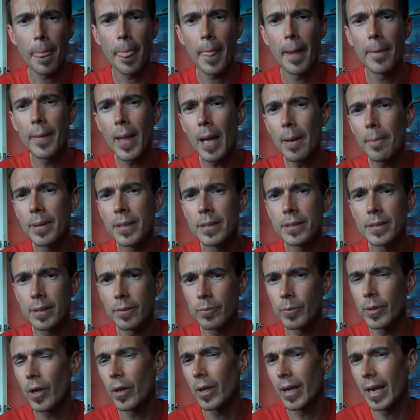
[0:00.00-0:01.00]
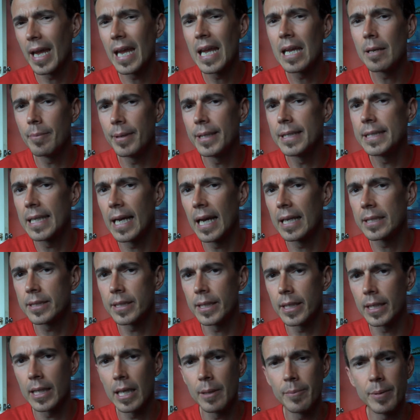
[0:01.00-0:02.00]
And that means, we call it A/B
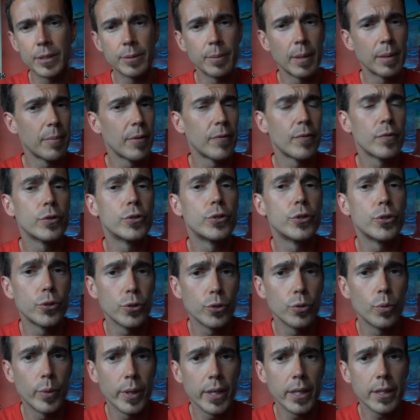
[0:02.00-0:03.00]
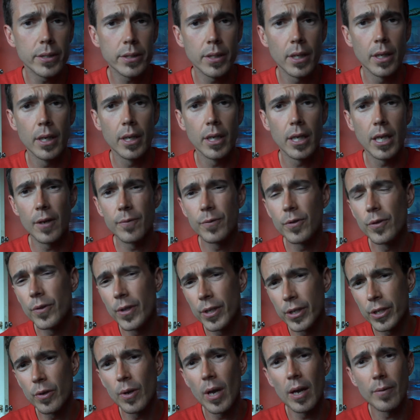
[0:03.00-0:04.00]
testing. That means maybe for 2 weeks, if you
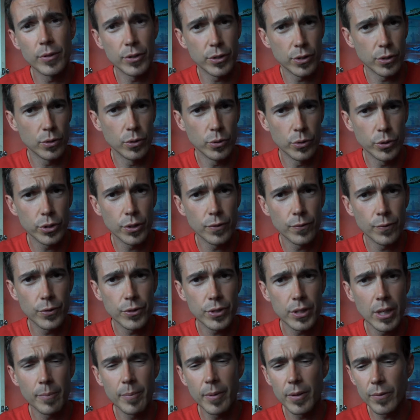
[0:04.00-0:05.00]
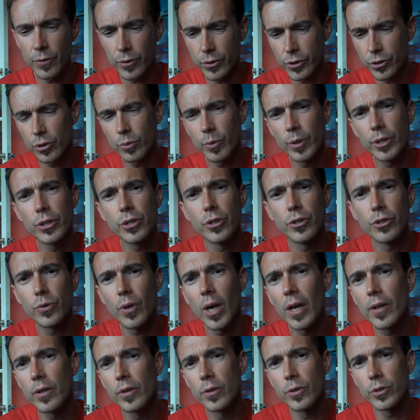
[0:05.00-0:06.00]
think you have a solution for something, for 2 weeks you
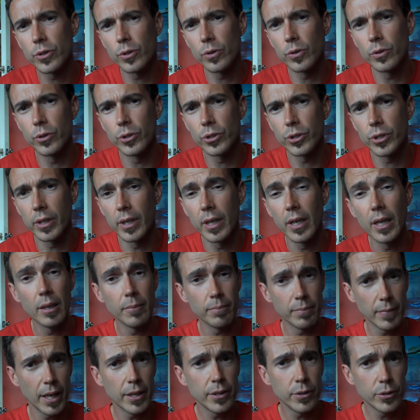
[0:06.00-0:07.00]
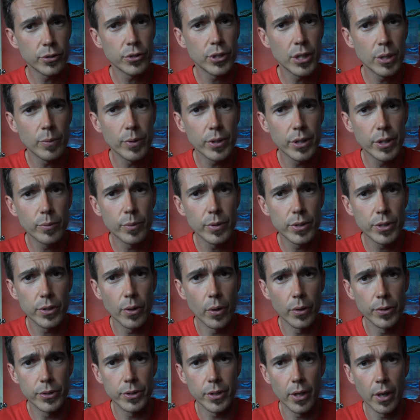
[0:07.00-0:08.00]
try the new solution. And you see what the
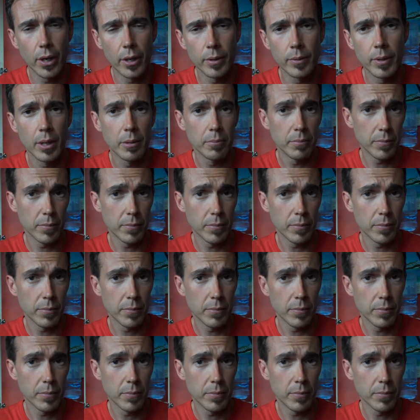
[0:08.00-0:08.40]
results are.